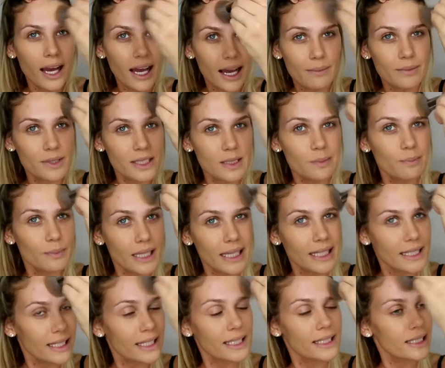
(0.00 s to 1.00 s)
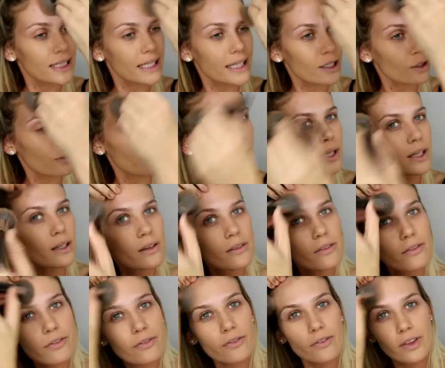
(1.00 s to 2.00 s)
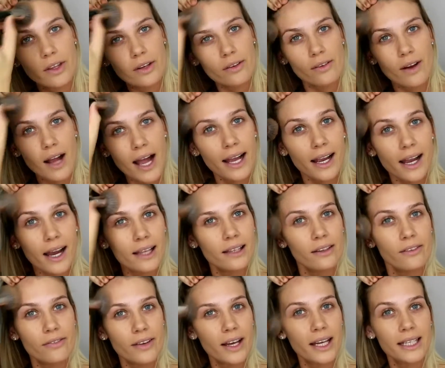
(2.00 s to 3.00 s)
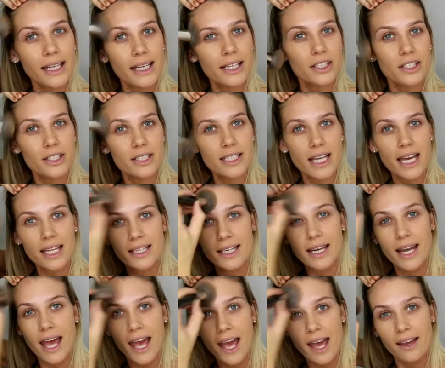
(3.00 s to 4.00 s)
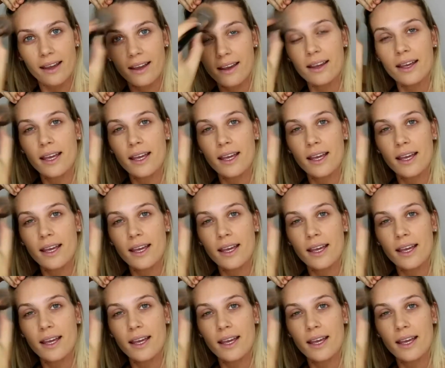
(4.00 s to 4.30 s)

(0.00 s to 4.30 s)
just blending a little bit of the right colour foundation down the neck,